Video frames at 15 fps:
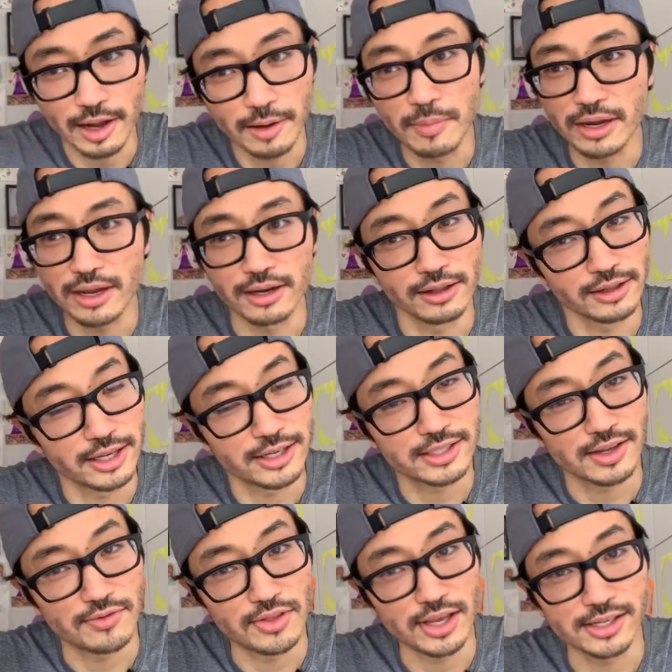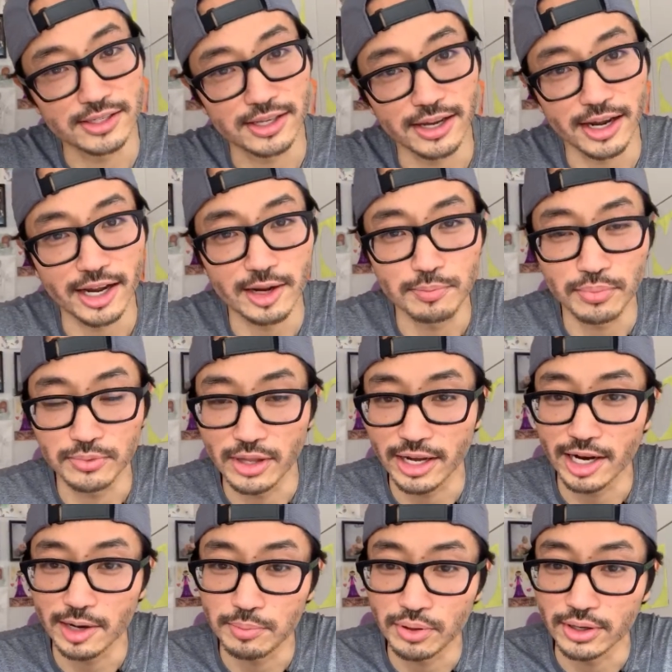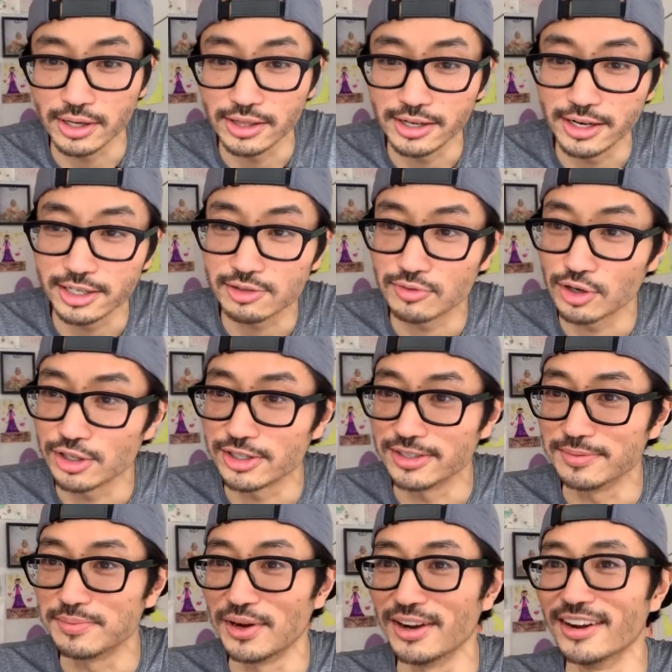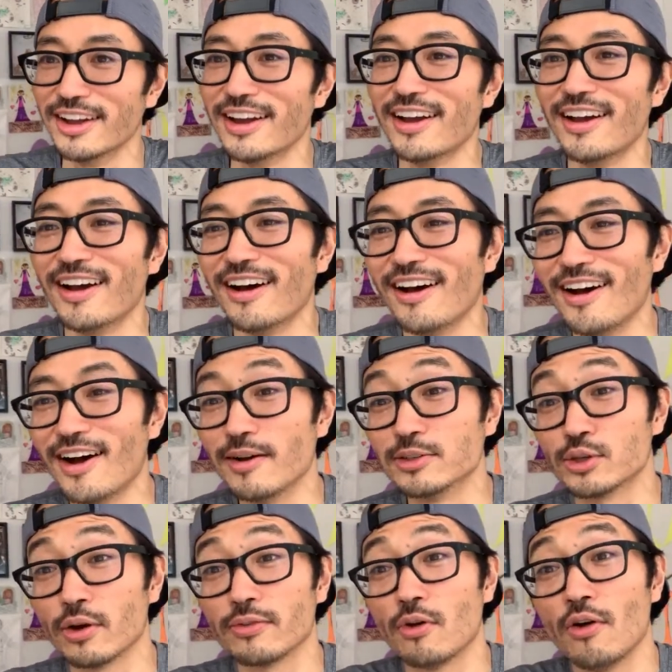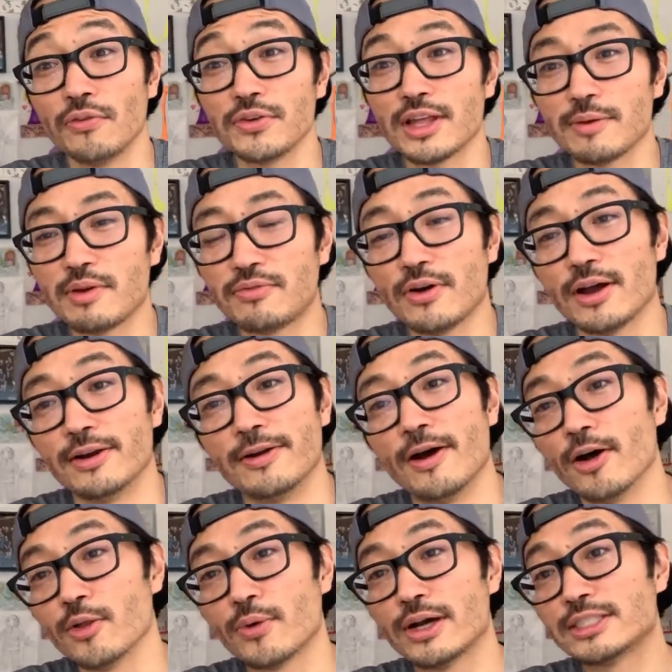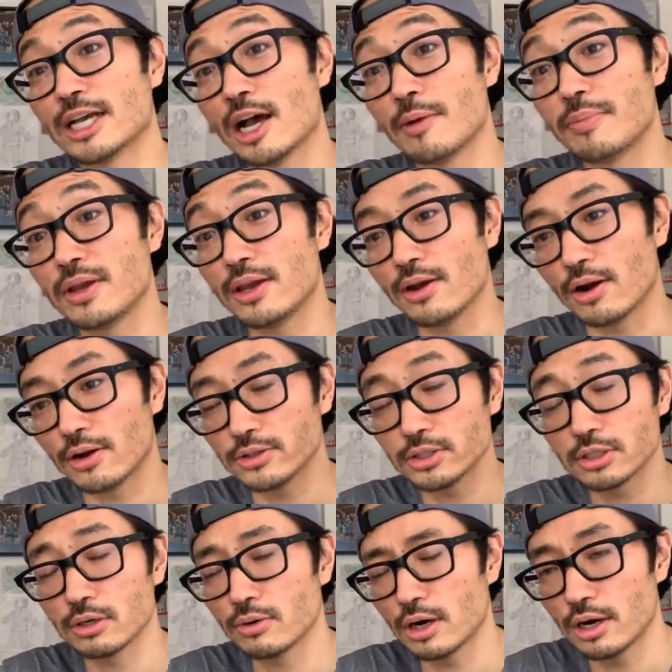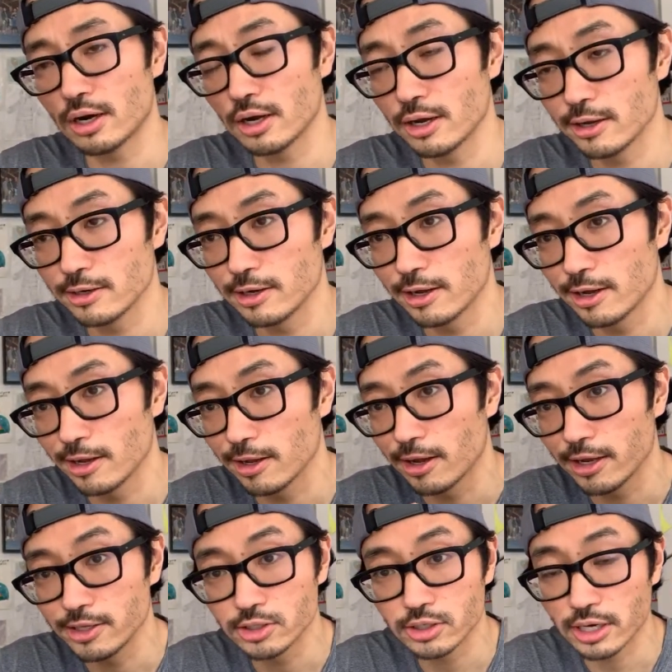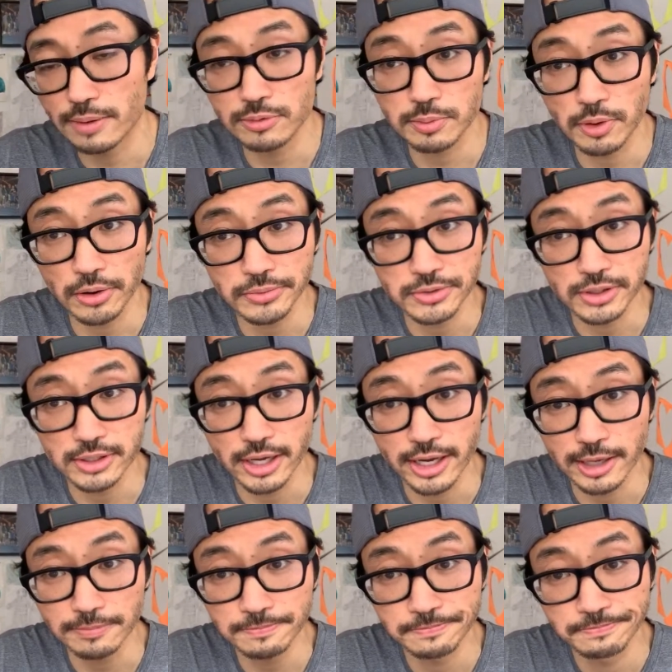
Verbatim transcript: I'm making a list of things that they gotta put in the next version. But so hopefully that'll be fun. Otherwise, I'll be also on Instagram tomorrow, 6 a.m.